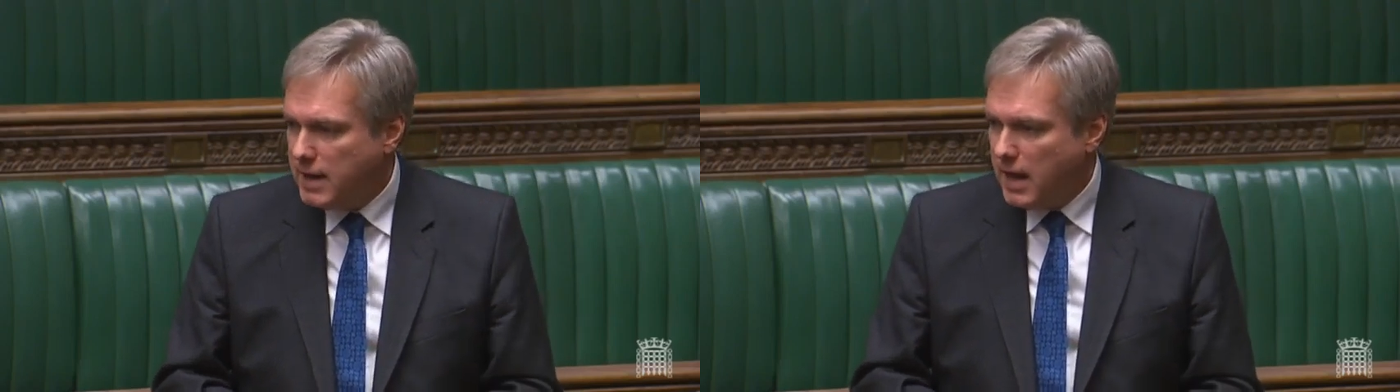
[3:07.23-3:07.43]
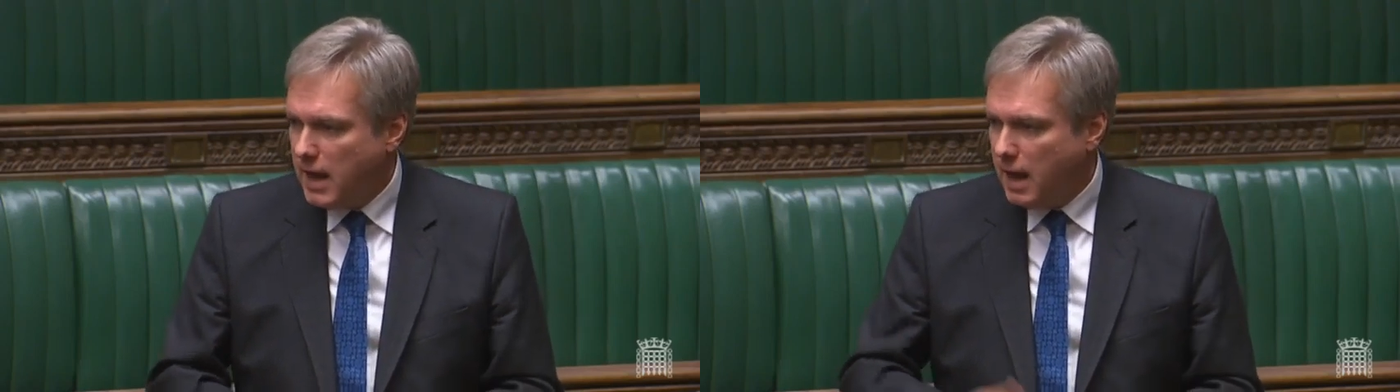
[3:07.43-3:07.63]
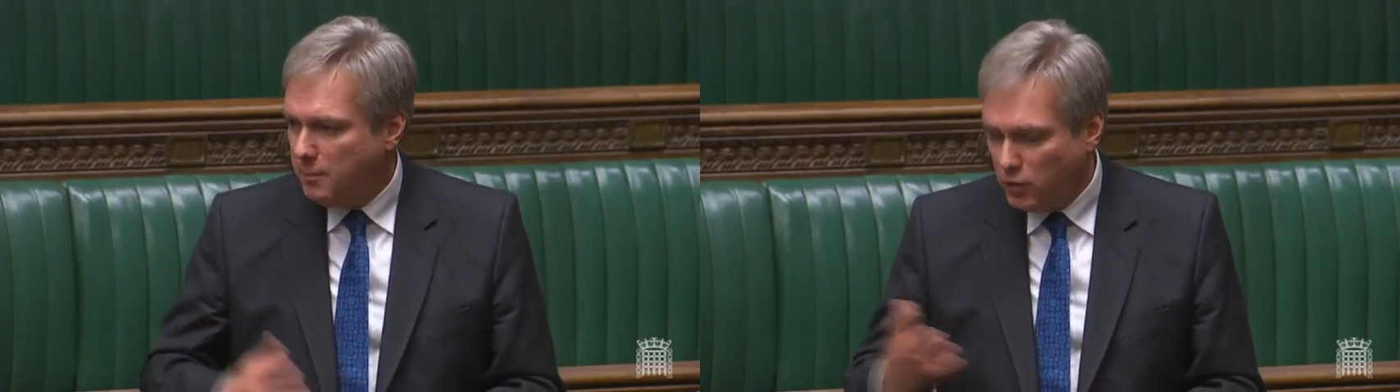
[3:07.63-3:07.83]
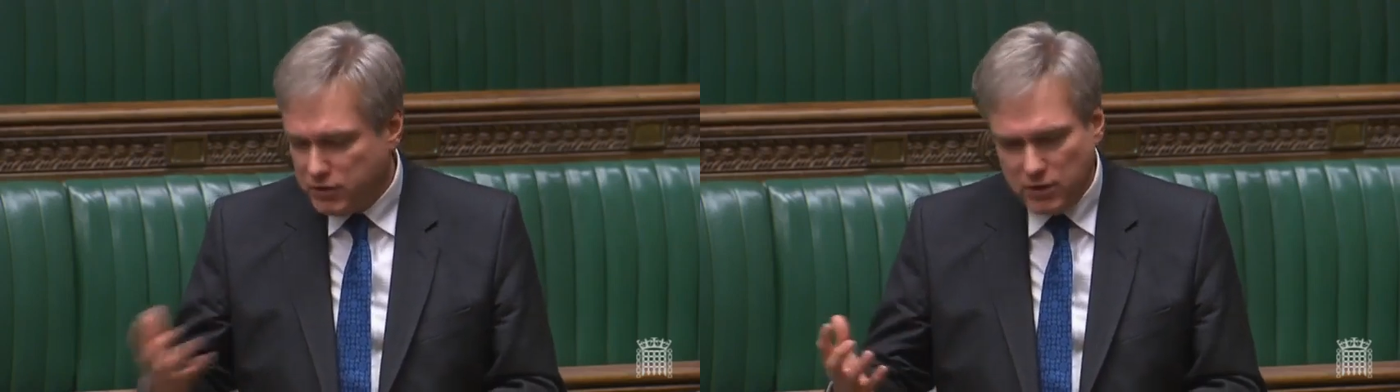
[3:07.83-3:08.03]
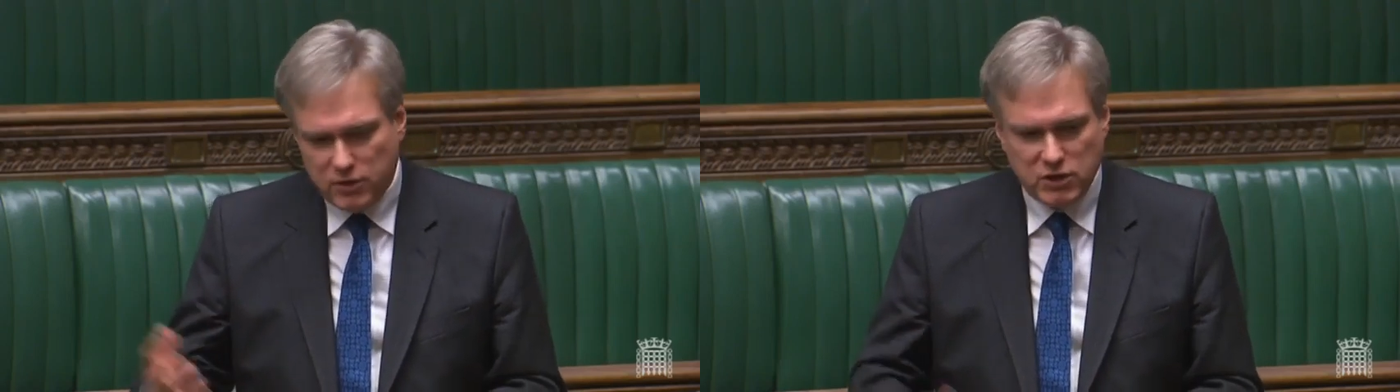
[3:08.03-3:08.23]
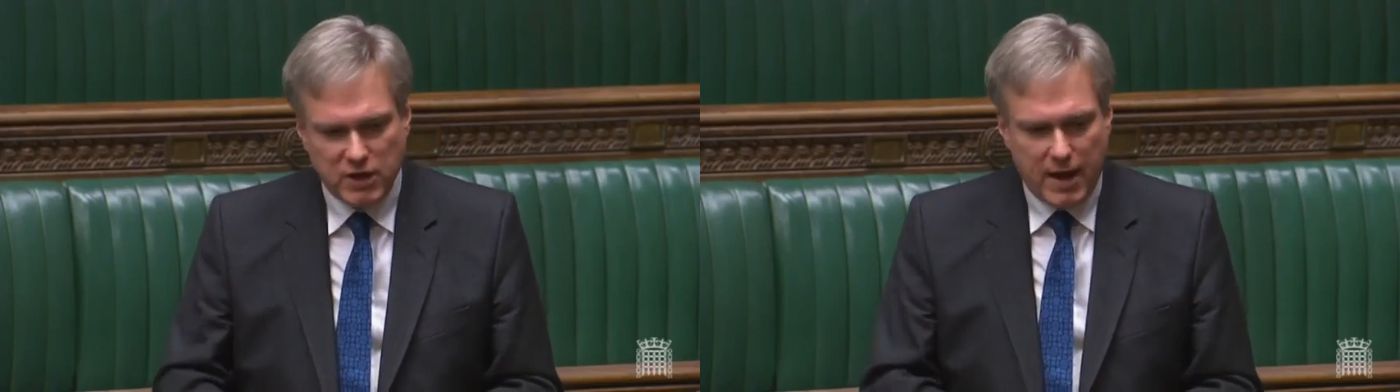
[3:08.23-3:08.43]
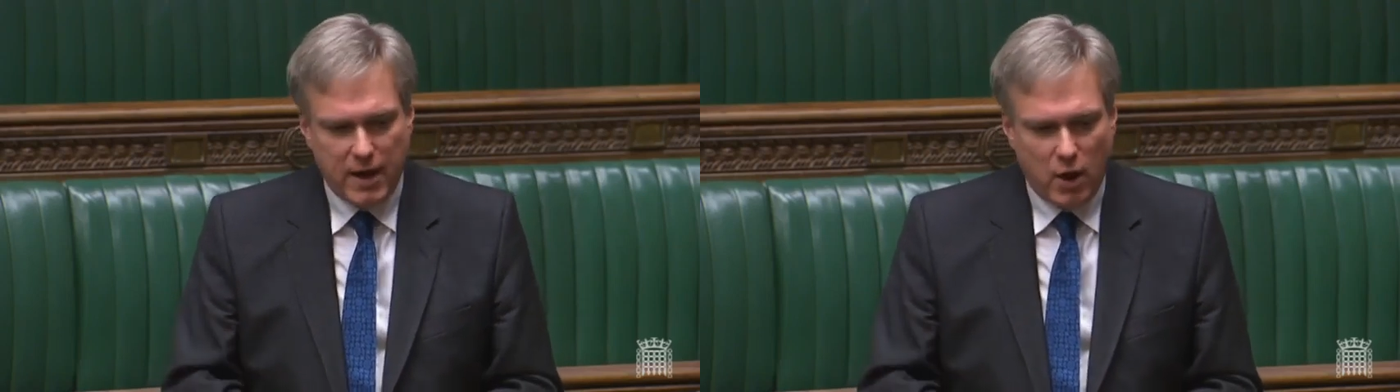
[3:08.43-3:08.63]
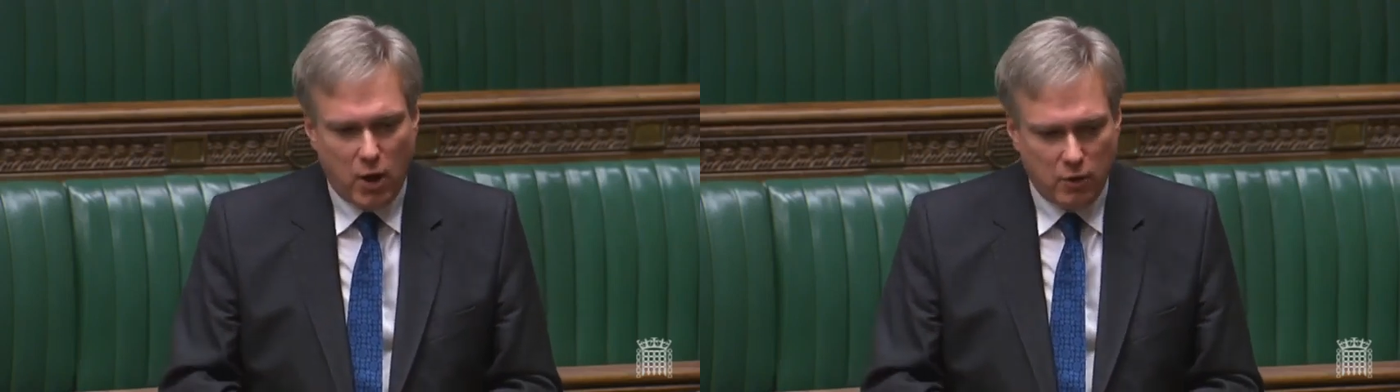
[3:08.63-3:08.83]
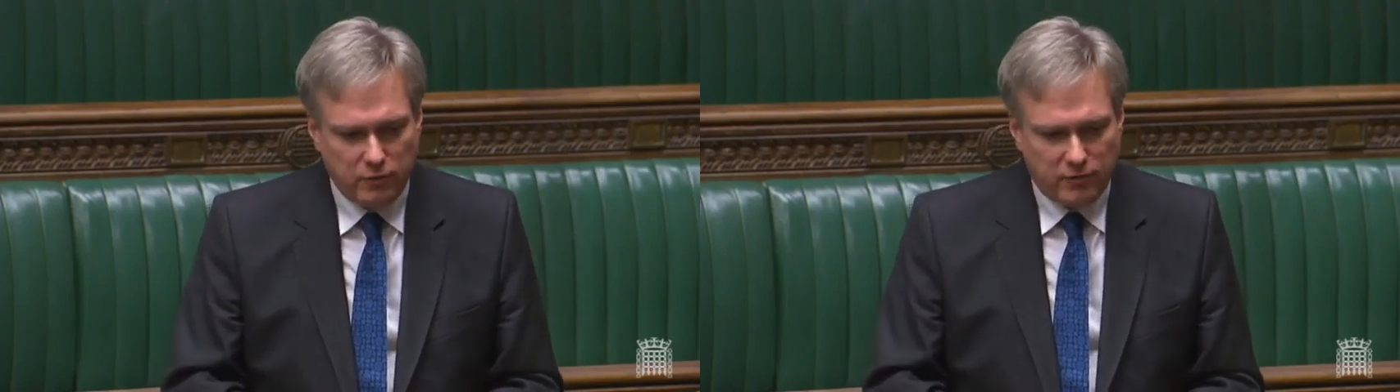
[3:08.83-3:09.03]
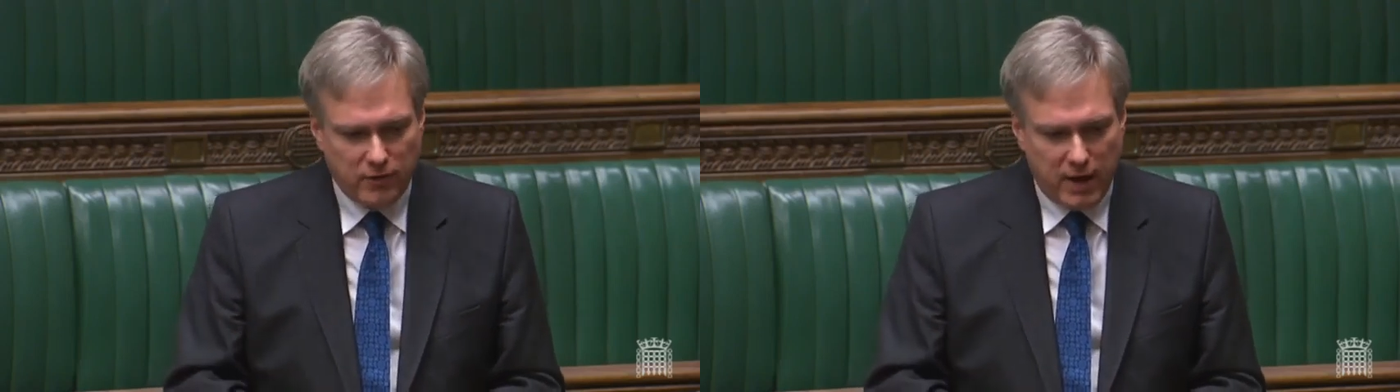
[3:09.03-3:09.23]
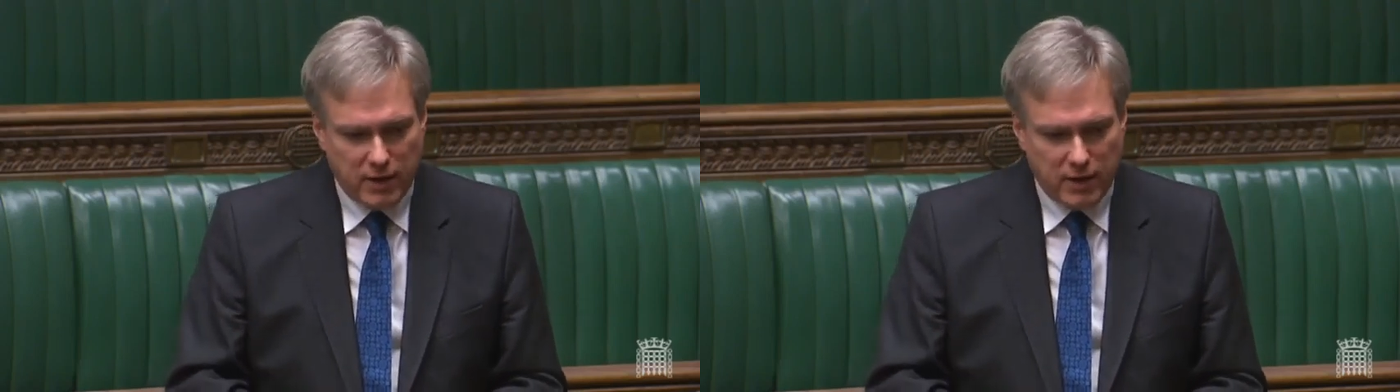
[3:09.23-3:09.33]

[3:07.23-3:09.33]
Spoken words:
I'm also the chair of,